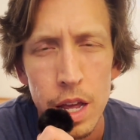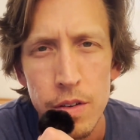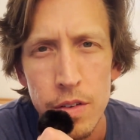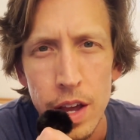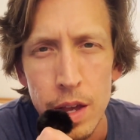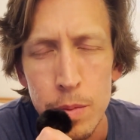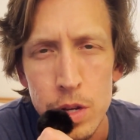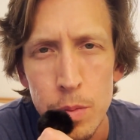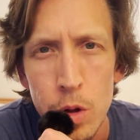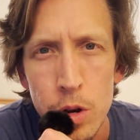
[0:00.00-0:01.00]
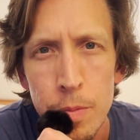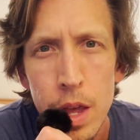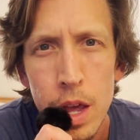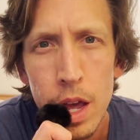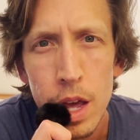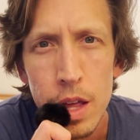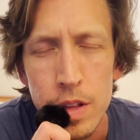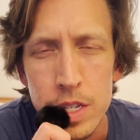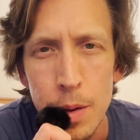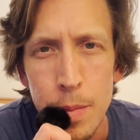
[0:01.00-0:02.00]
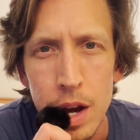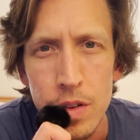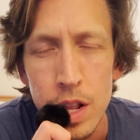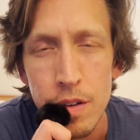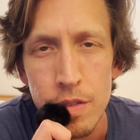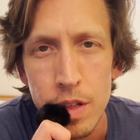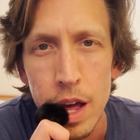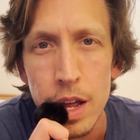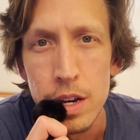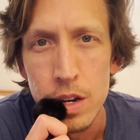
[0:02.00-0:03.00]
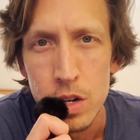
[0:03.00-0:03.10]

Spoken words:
if I can be so bold, that's come out of a lot of thought